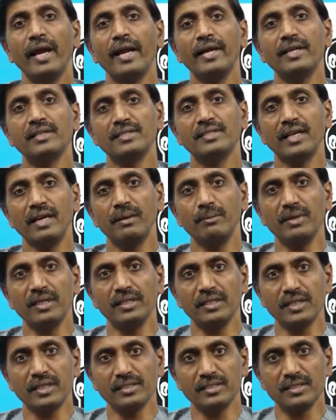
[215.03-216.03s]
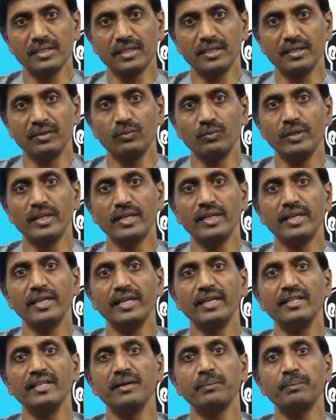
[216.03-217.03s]
and simultaneously we
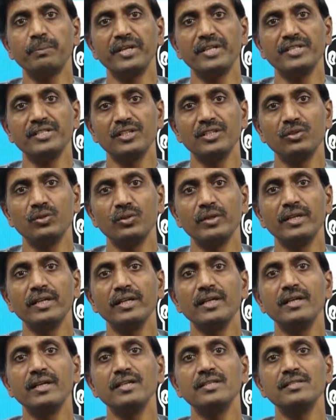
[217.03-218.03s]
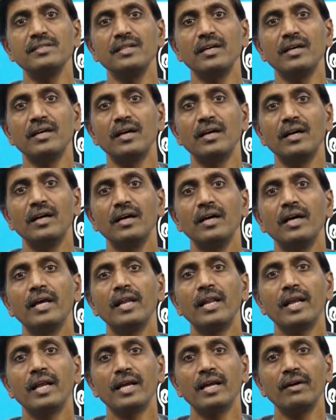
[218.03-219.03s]
treat the patient to increase the
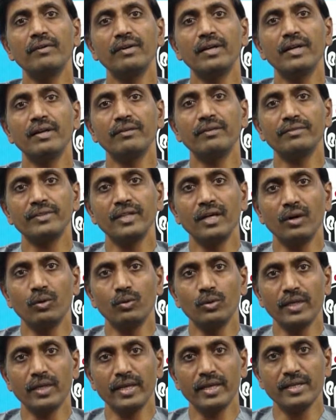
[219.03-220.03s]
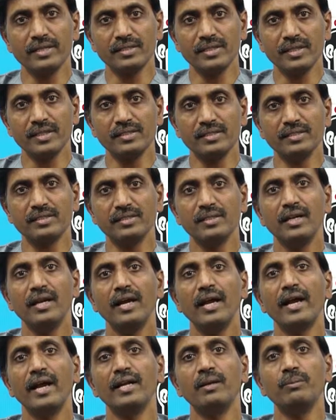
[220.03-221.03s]
recovery of the outer hair cells
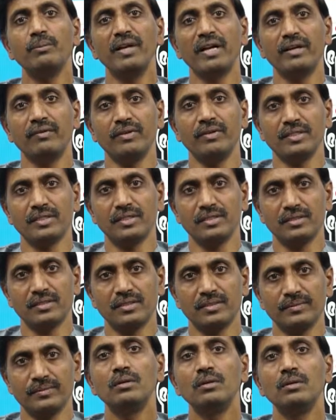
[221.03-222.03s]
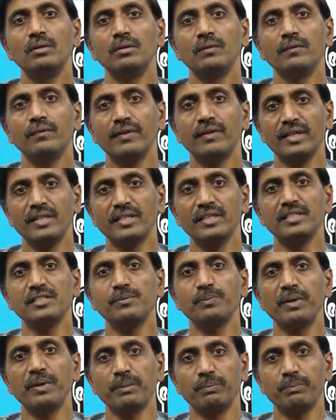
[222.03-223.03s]
and blood vessels. For
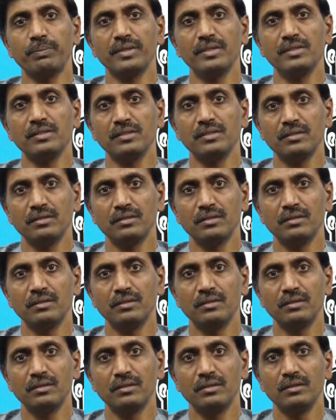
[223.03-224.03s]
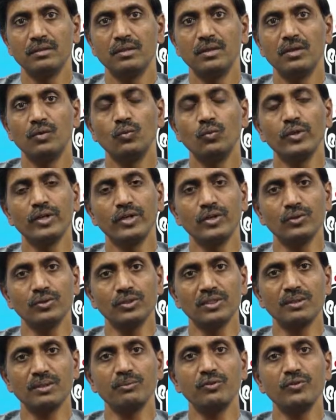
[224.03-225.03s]
this purpose, we
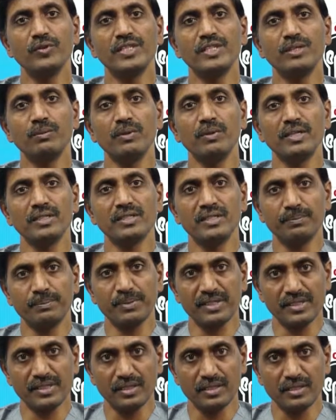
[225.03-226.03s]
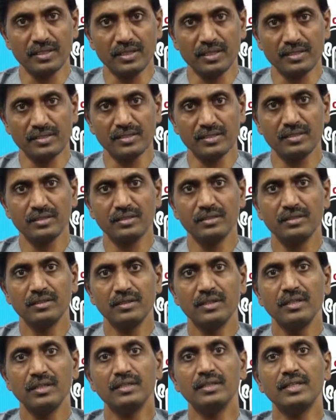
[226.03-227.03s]
give some vestibular suppressant drugs
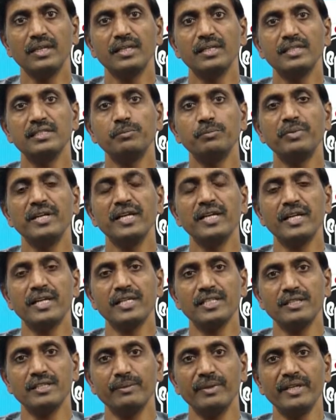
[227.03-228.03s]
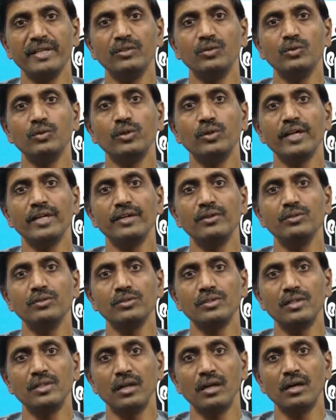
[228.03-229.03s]
that is betahistine to
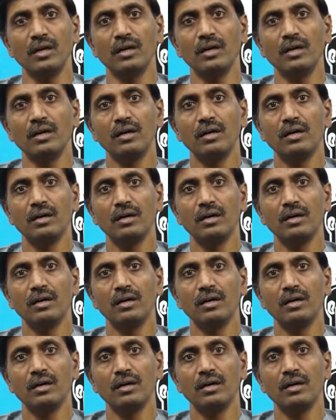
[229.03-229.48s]
reduce the